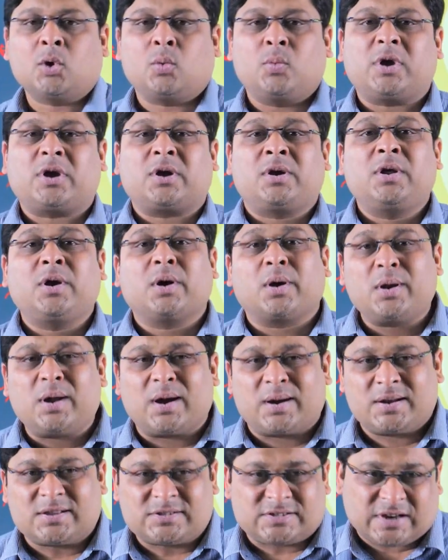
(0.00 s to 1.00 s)
we clearly
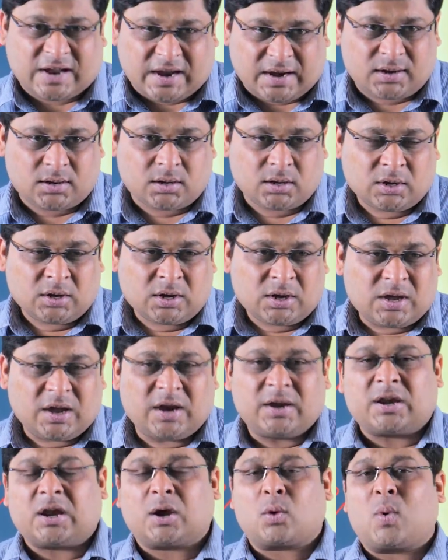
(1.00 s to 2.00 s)
understand
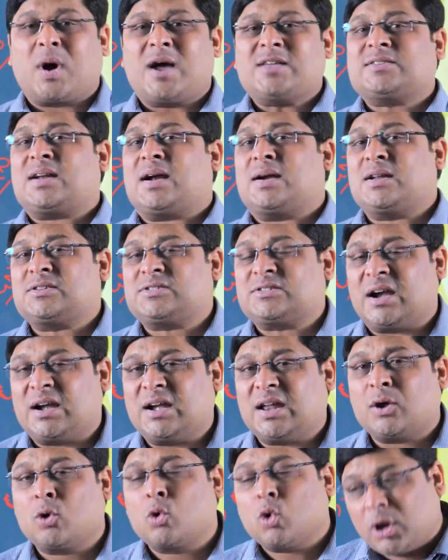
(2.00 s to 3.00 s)
it requires an
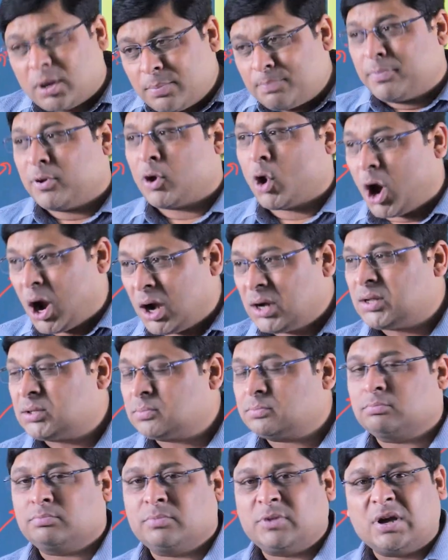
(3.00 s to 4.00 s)
understanding going beyond
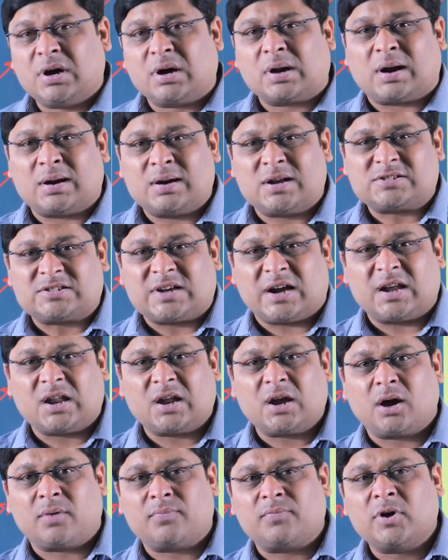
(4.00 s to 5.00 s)
mere
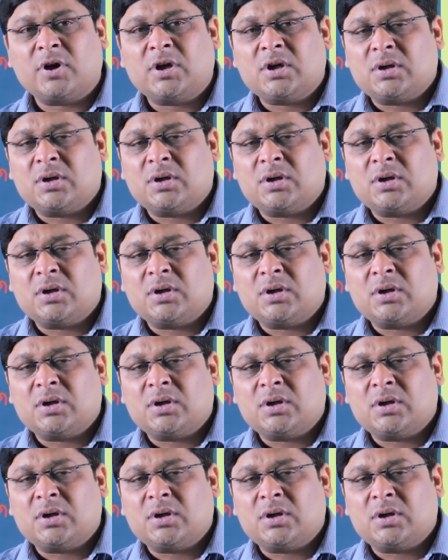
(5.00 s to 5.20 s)
understanding of